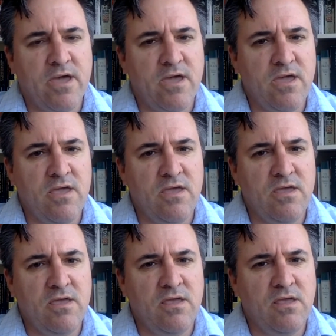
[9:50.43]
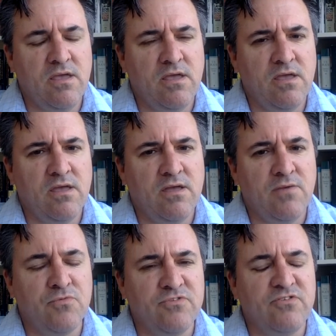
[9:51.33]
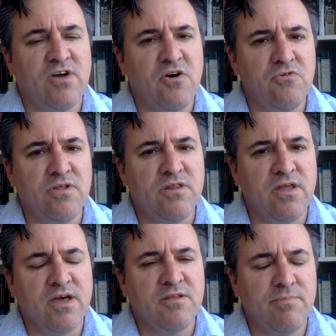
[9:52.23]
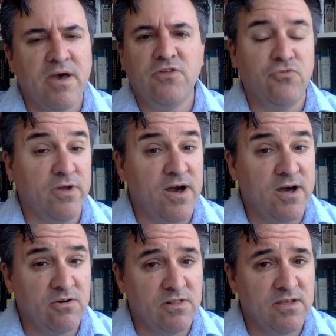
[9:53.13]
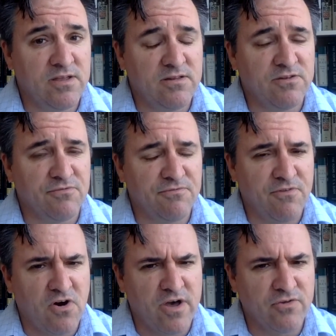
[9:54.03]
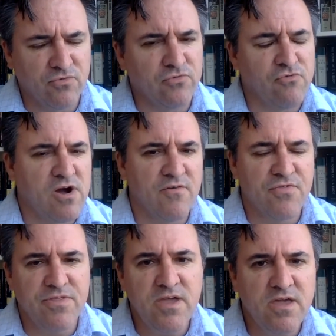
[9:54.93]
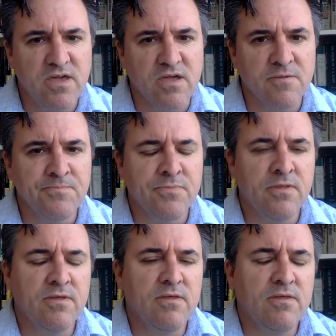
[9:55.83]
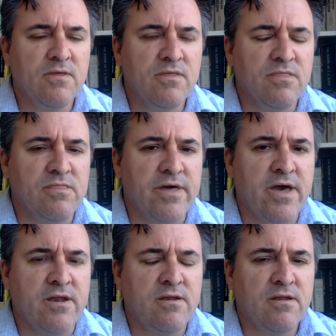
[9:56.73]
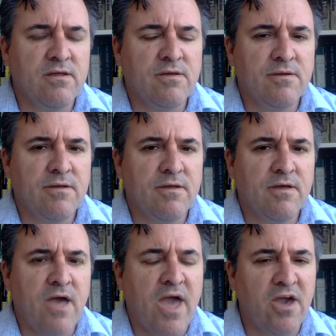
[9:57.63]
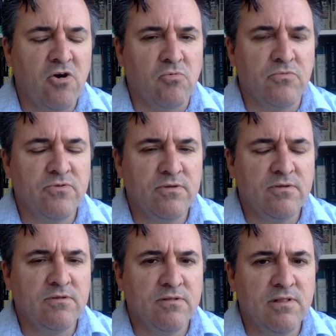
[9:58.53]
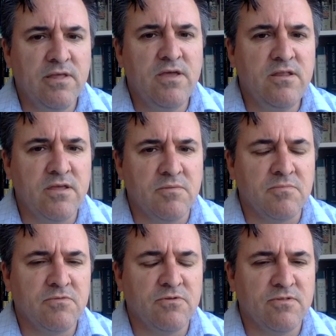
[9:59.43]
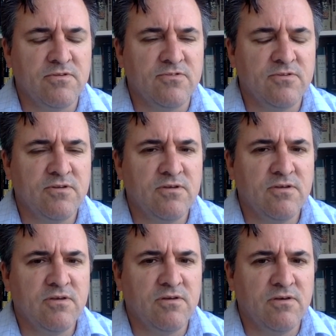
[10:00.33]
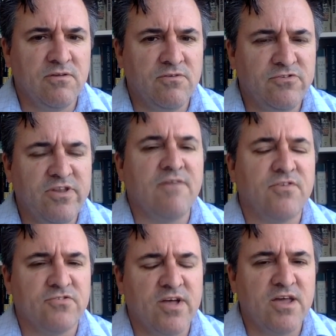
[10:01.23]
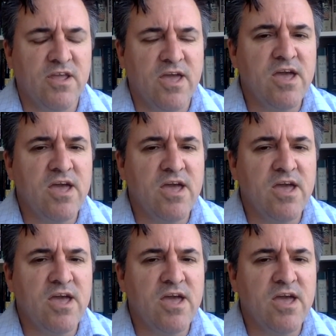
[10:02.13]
he it was his own innate patriarchally defined or derived thinking that helped lead him to this devastating